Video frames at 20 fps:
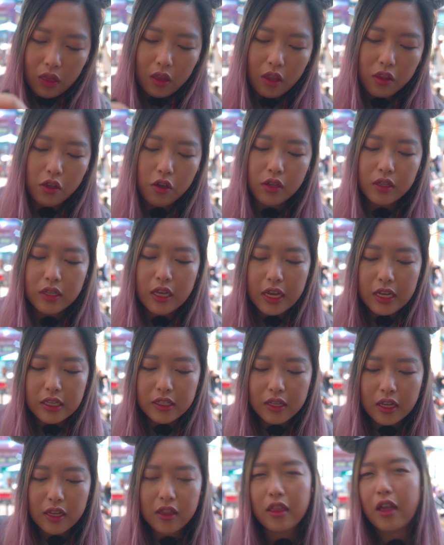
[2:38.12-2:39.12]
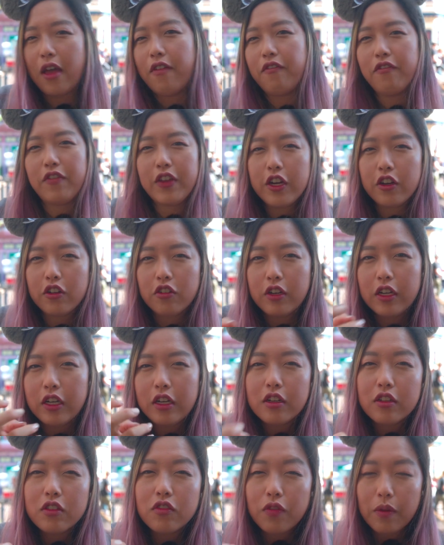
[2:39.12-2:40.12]
You could taste like that
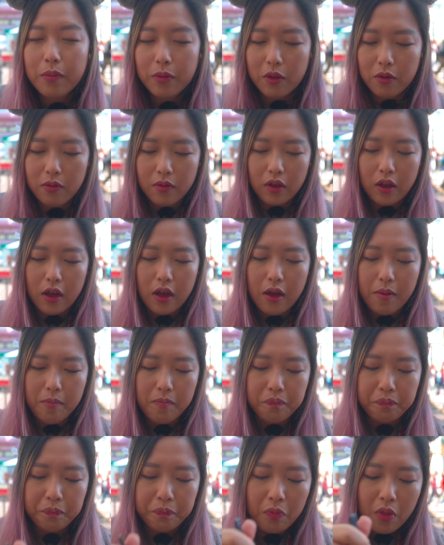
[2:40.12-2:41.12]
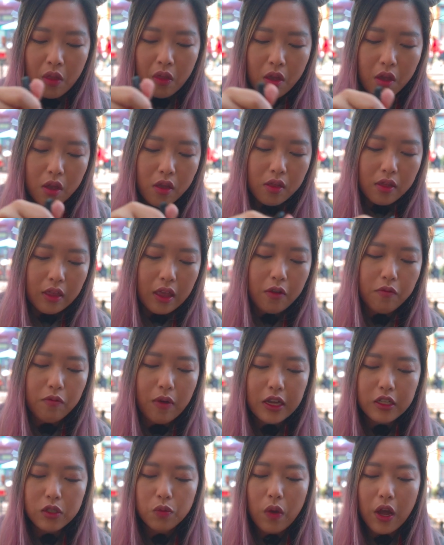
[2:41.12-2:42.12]
vinegariness from the like
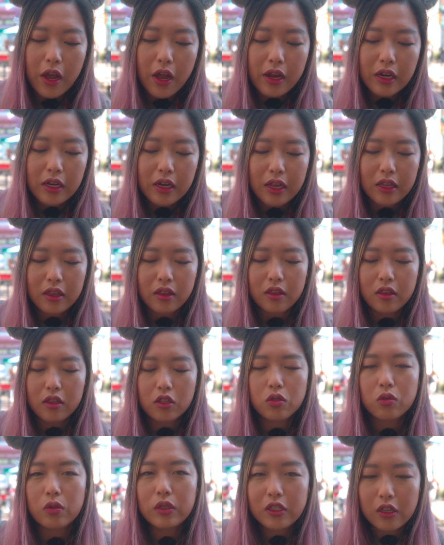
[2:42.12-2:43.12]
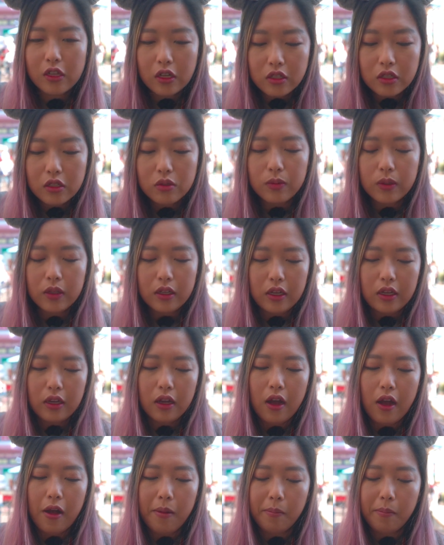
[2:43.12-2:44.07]
rice wine, and the soy sauce is really